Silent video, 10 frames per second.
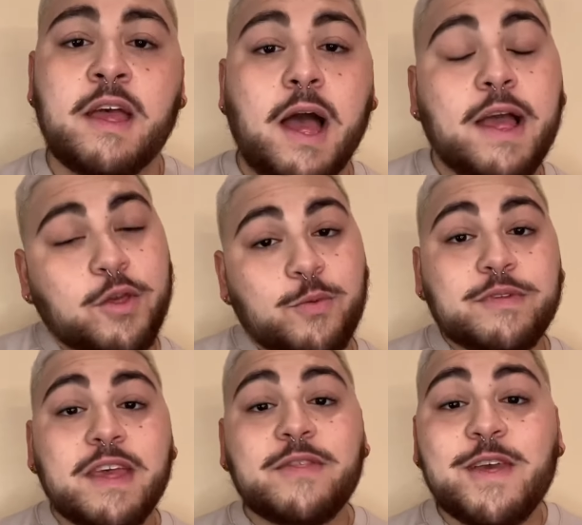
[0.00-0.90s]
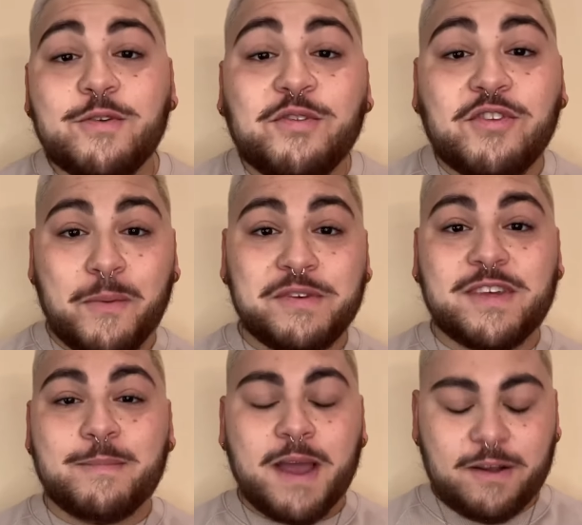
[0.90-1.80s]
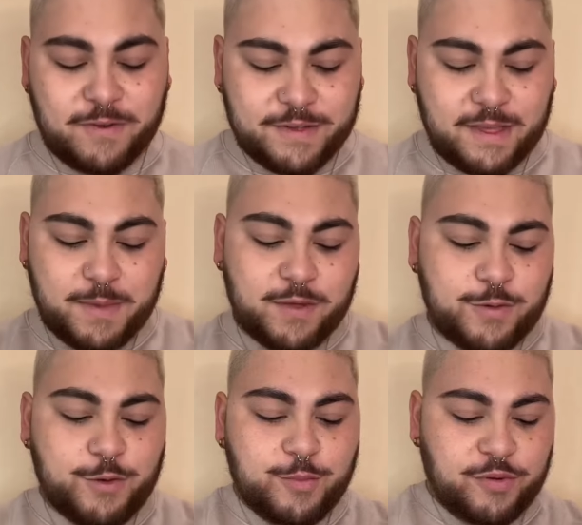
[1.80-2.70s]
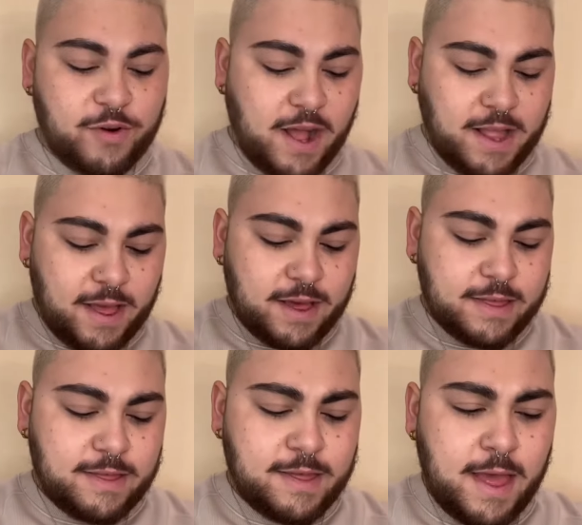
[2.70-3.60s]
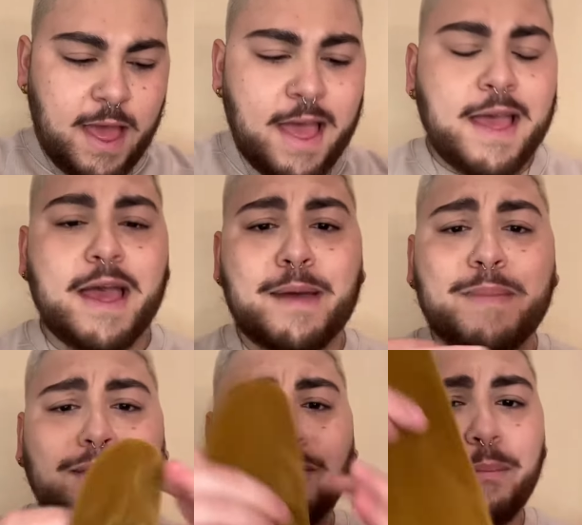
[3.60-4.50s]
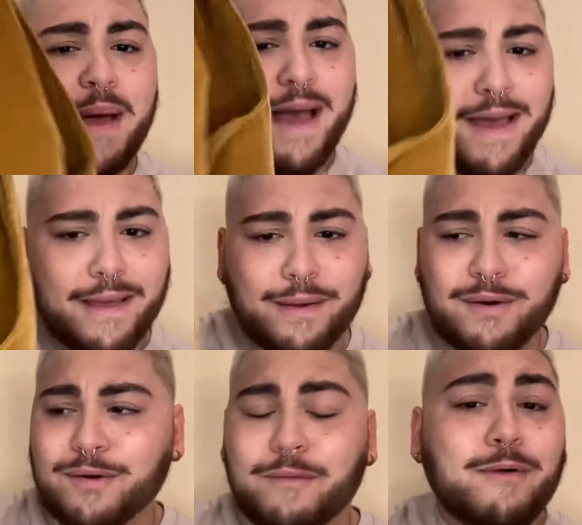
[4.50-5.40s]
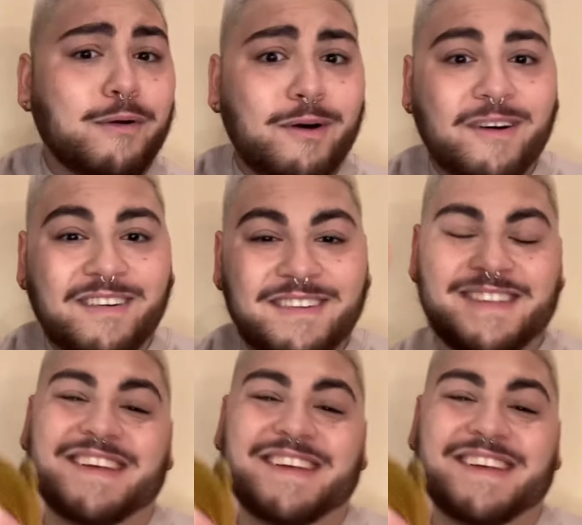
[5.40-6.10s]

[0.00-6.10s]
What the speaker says: I just want to say thank you so much to Merit for sending these two products. And my little bag, girl.